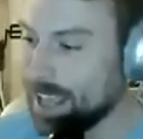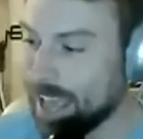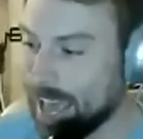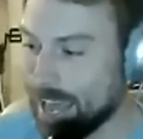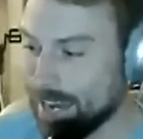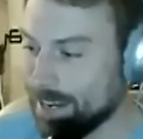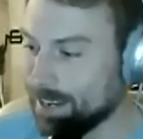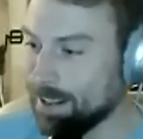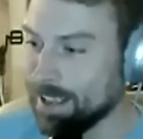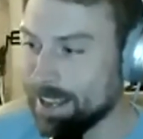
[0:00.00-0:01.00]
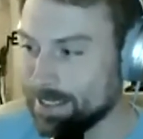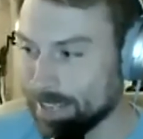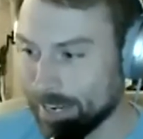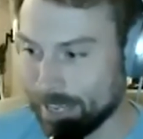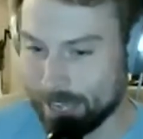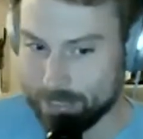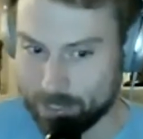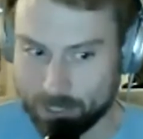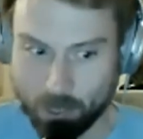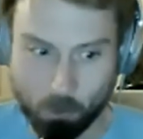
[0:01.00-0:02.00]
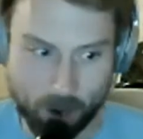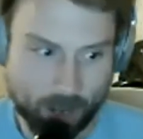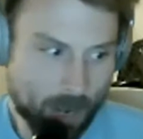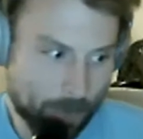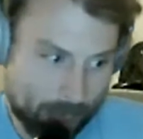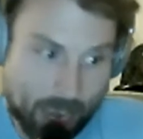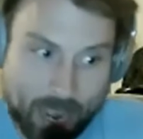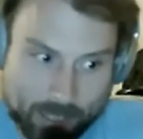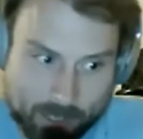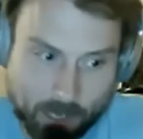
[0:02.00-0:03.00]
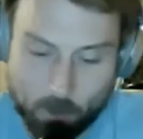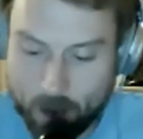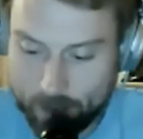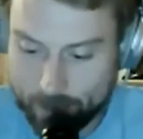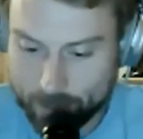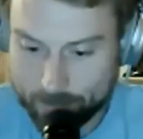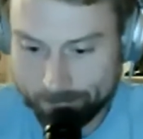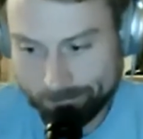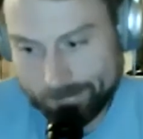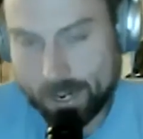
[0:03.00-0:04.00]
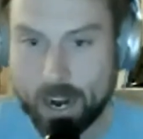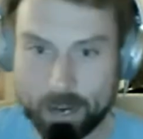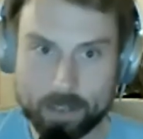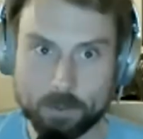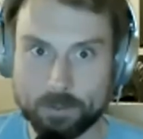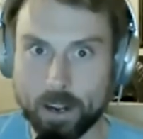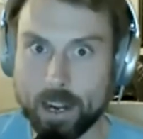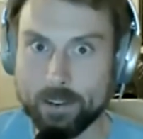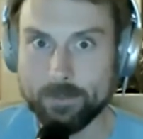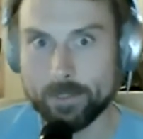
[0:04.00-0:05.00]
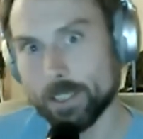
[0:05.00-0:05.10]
and he's like, is it still working? I'm like, yeah, it's still working. He goes, well, I guess we're fine. So